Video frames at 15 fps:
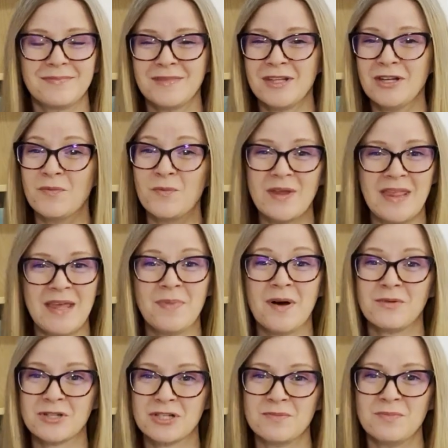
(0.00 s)
you know, when they
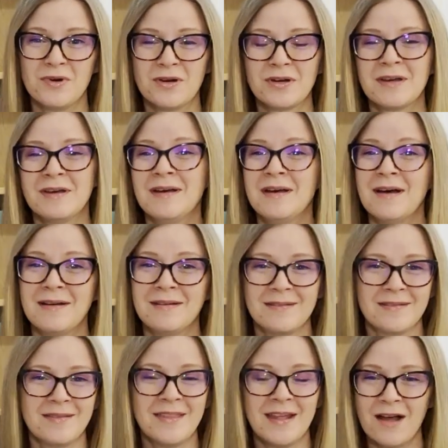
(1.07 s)
publish a book,
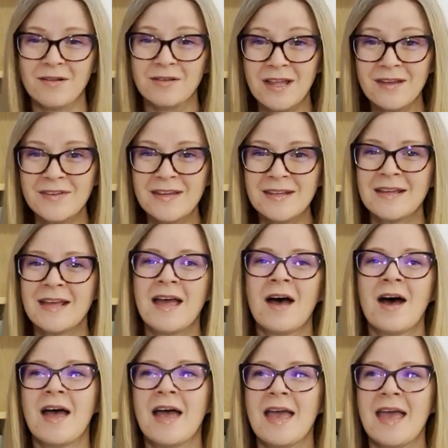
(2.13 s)
that I'll love it,
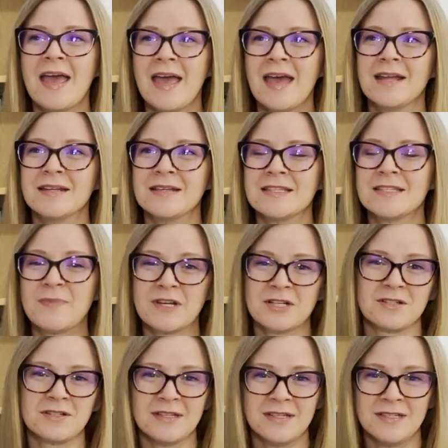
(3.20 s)
and
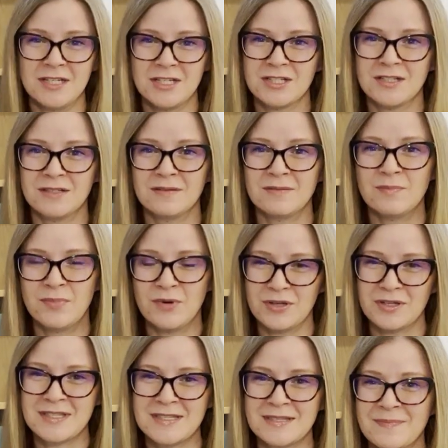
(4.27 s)
special edition
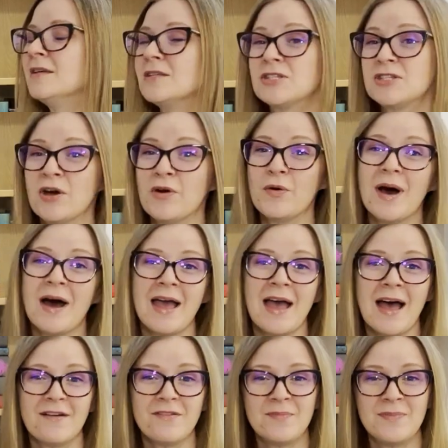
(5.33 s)
books. So I
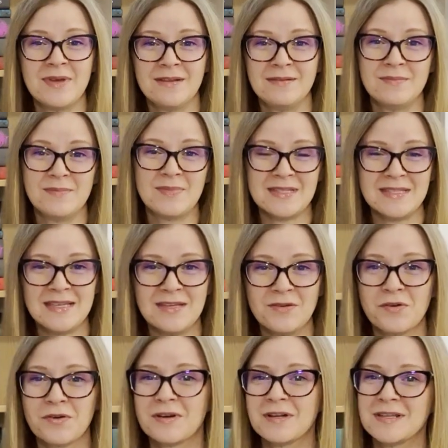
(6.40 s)
have been busy
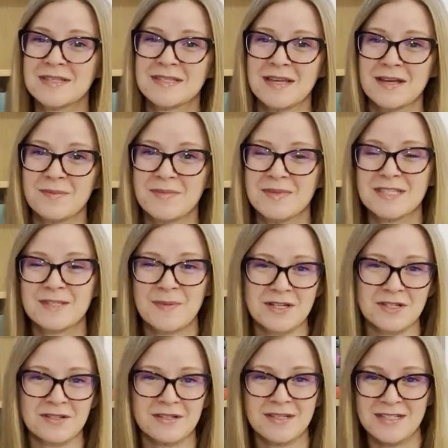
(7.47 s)
ordering some
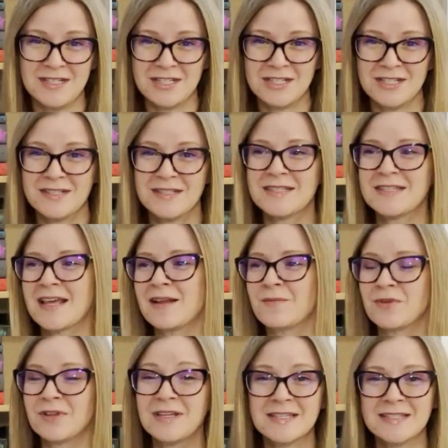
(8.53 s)
special editions that I'm
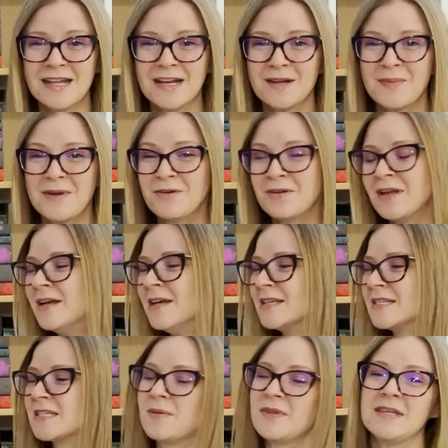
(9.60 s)
really excited about.
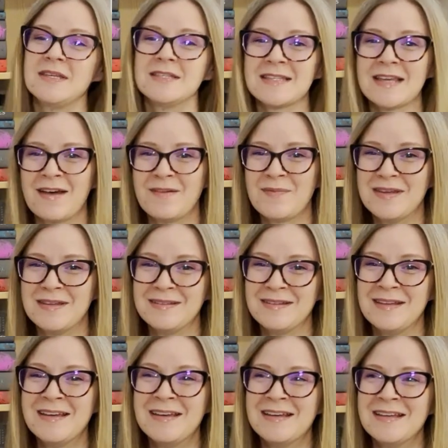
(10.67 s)
Some of these have been
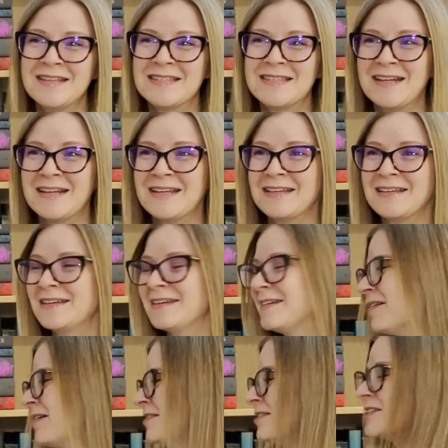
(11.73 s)
sitting
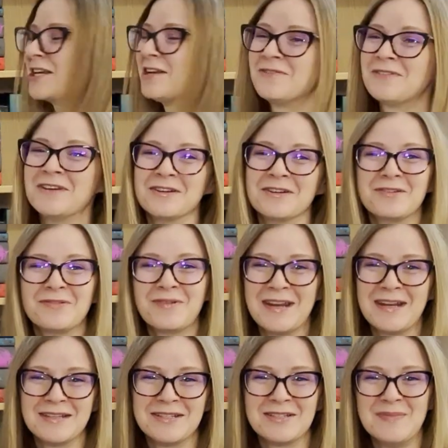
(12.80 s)
on the shelf here
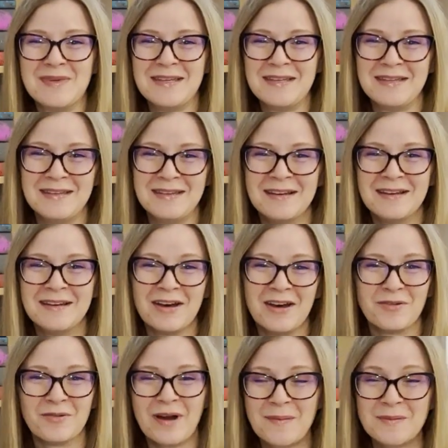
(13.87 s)
waiting to be
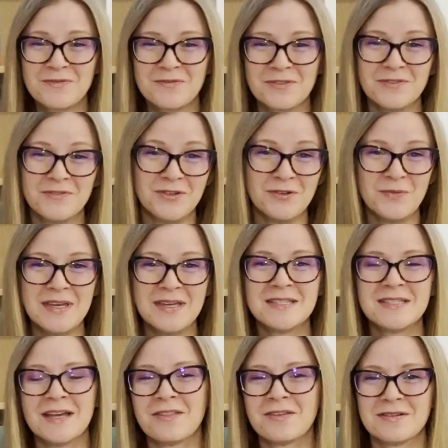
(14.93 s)
unwrapped for a few weeks.
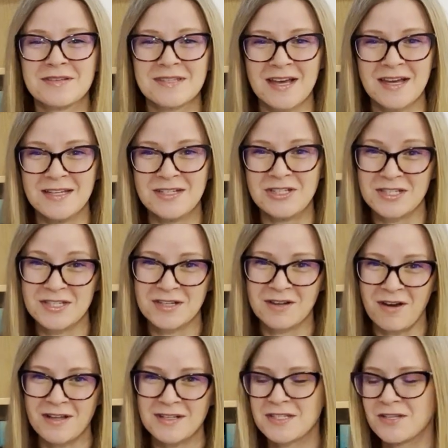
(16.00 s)
Others I just
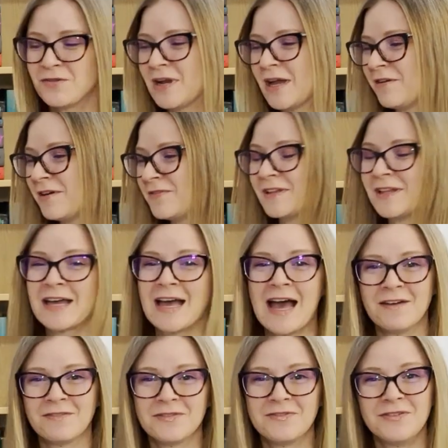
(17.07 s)
got. So now I feel like I
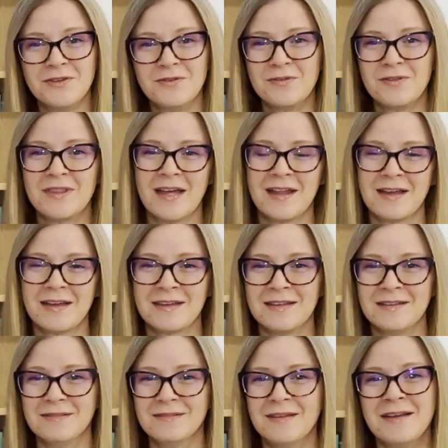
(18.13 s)
have a few that I
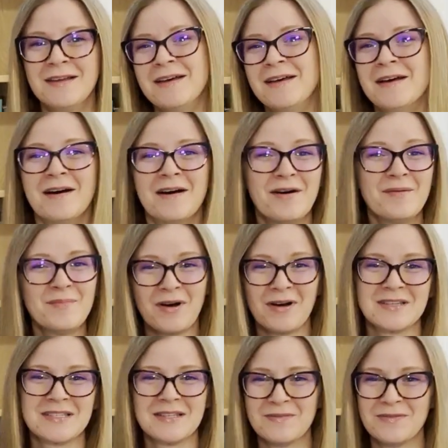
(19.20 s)
can
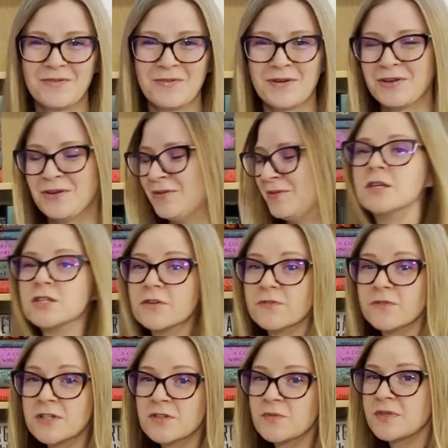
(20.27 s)
unbox them for you. So
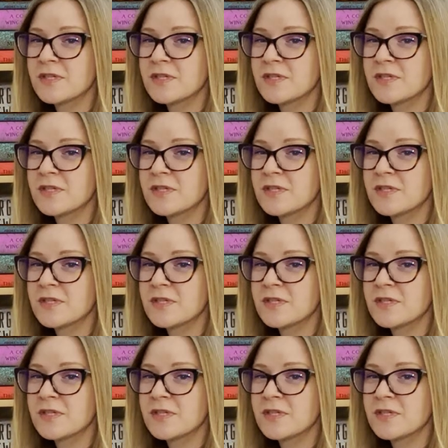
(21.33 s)
first we'll